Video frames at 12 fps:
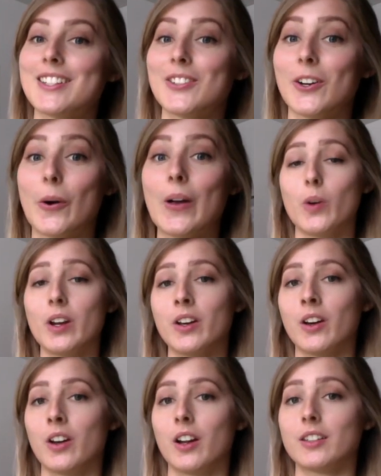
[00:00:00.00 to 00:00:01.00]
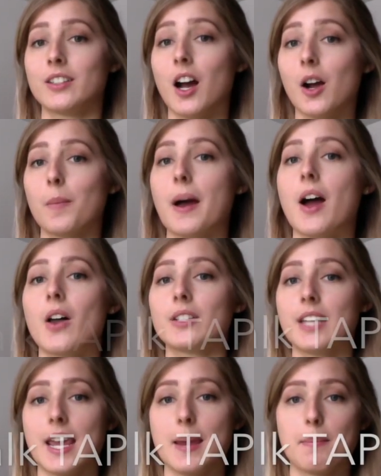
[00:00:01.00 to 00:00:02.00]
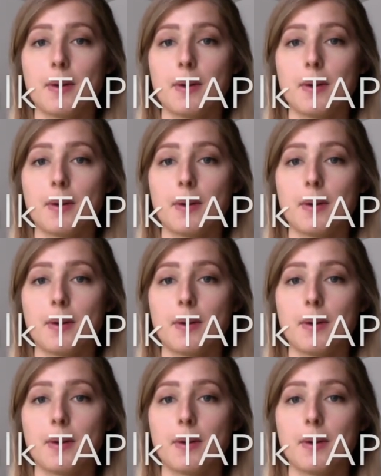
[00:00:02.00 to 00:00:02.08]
So we're going to talk about tape.